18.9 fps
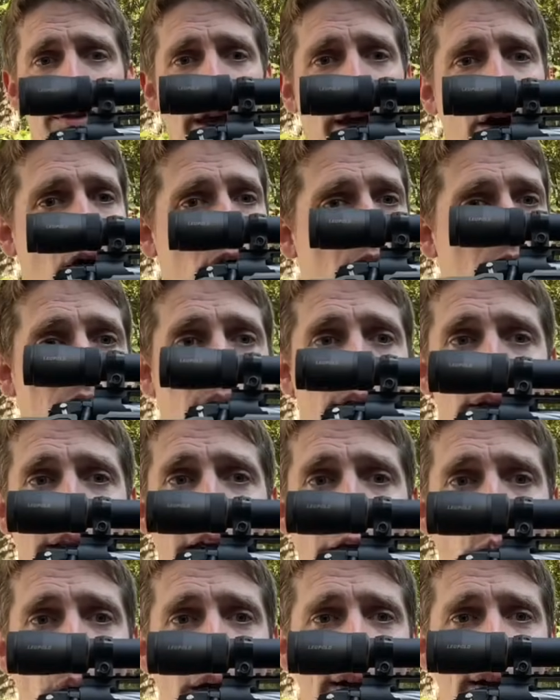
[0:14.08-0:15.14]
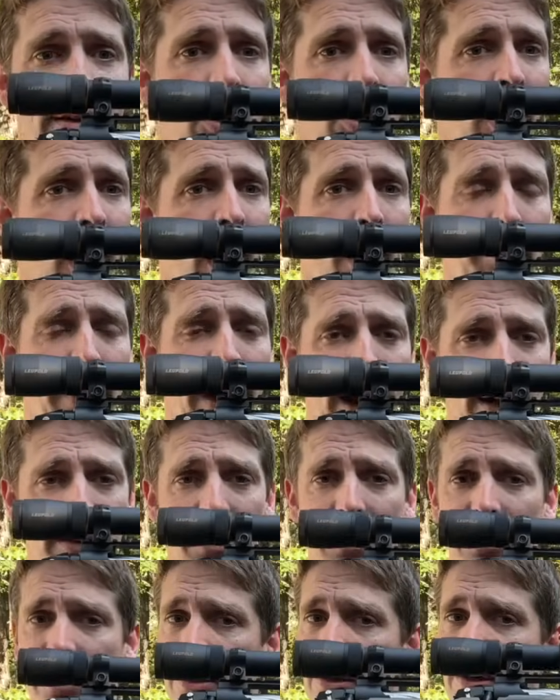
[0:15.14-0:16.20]
They are lightweight, they're
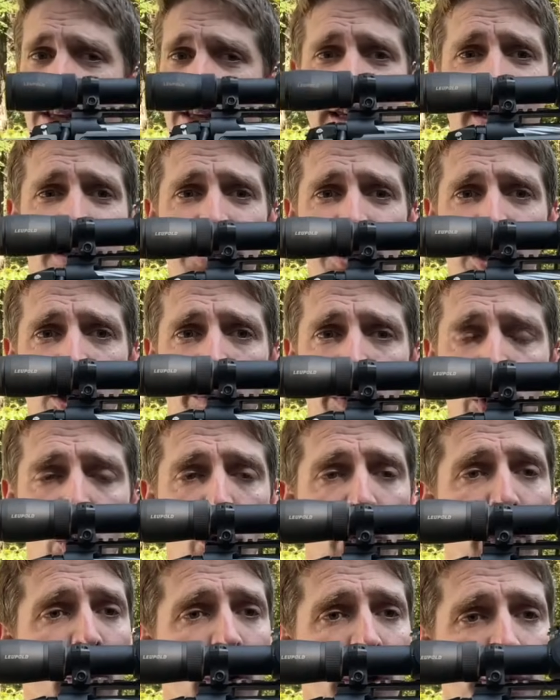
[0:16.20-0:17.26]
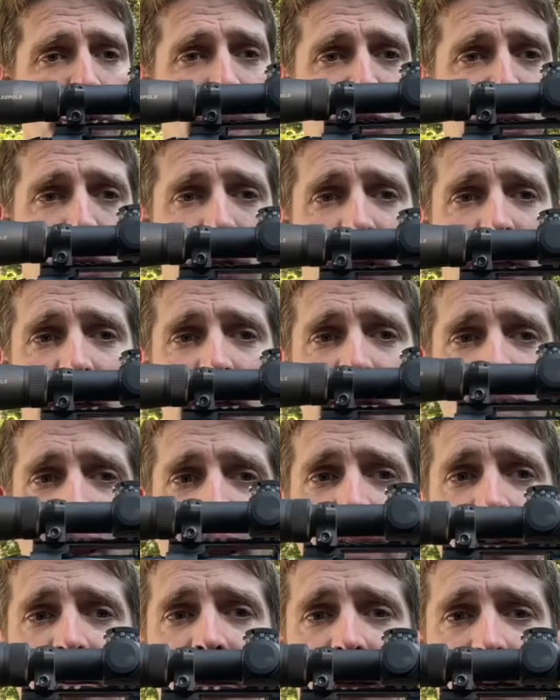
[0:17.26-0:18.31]
compact, they're easy to maneuver, especially in
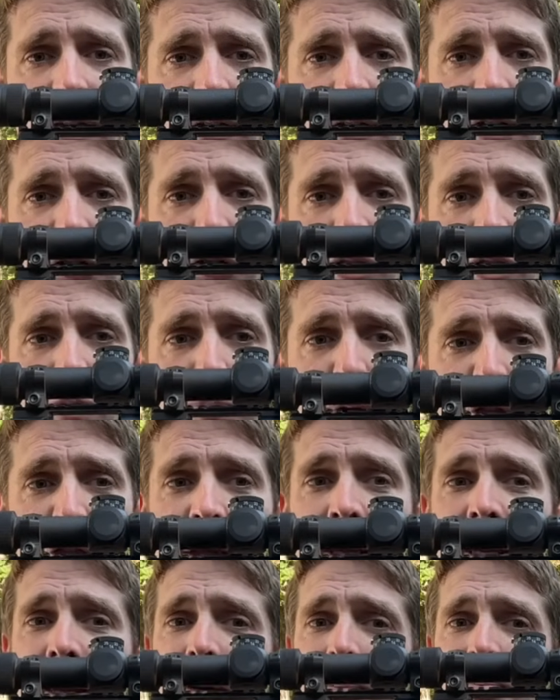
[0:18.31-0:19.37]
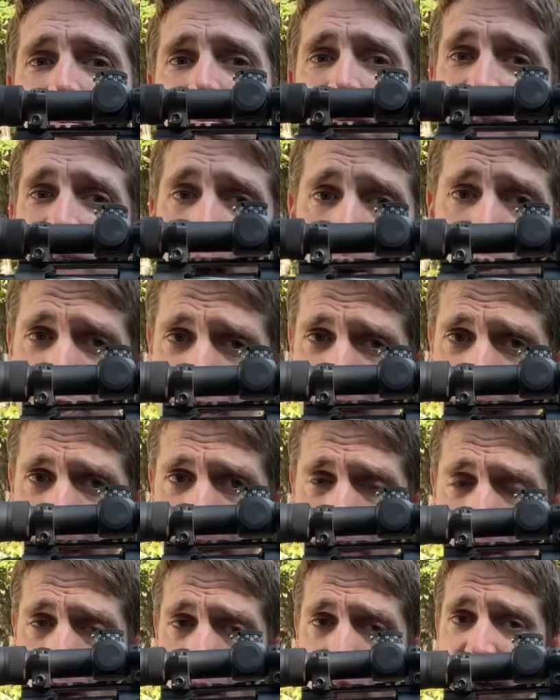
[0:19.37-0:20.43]
tight conditions. But the
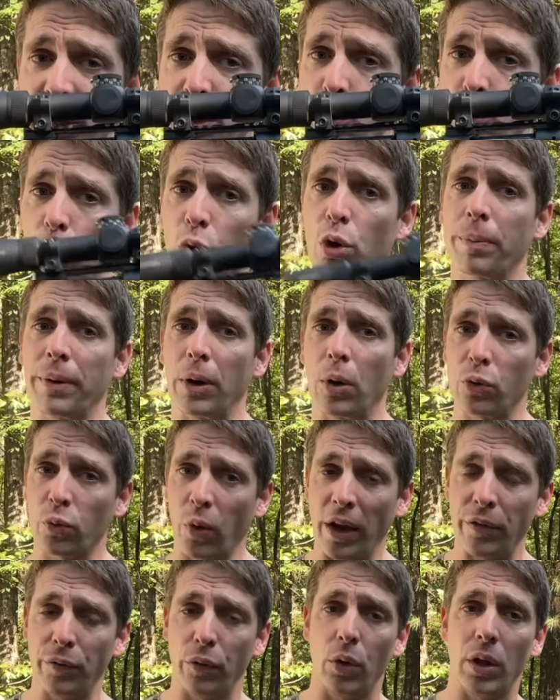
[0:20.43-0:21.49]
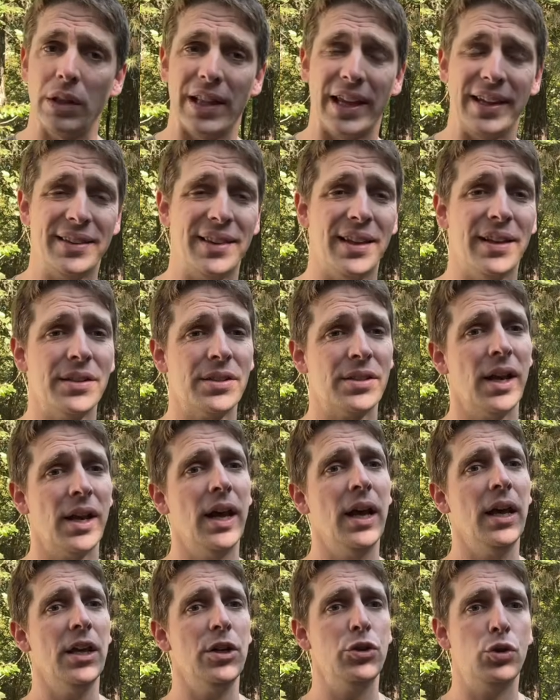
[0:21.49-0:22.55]
downside of a shorter barreled rifle like this
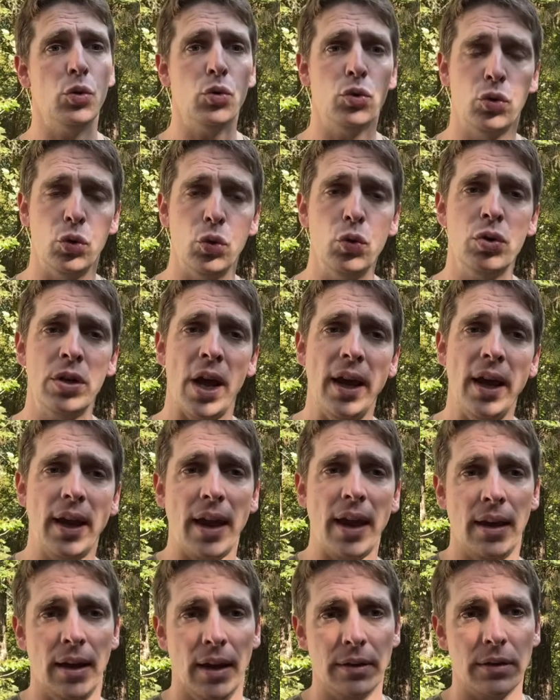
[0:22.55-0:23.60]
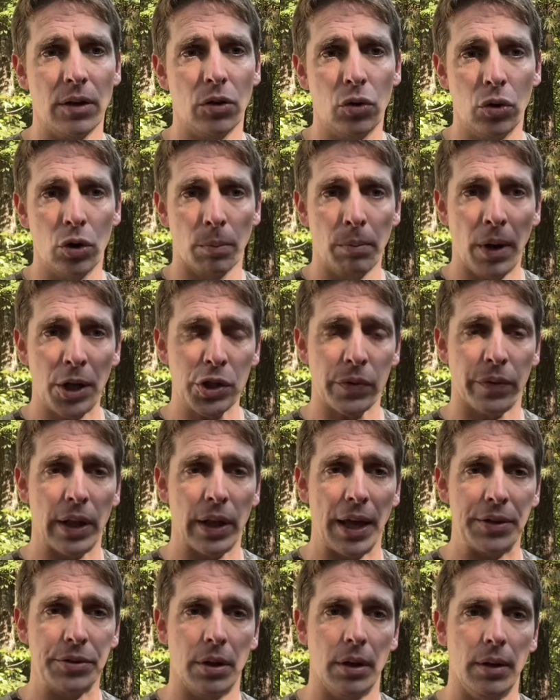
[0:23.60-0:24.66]
is you do take a hit to your muzzle
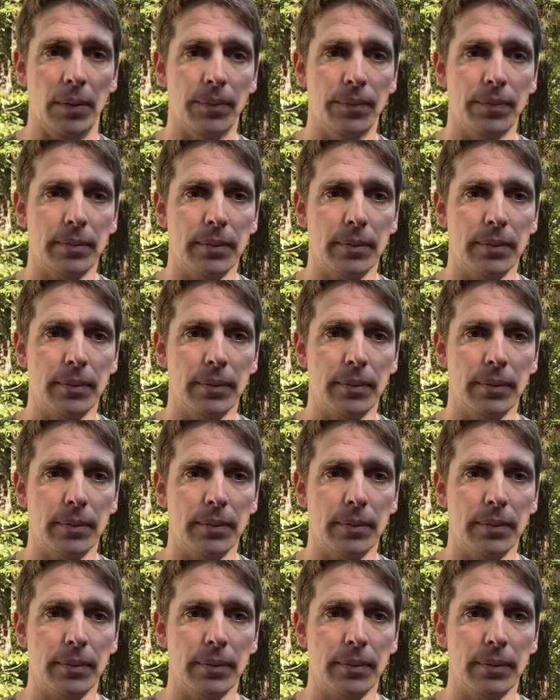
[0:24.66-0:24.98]
velocity.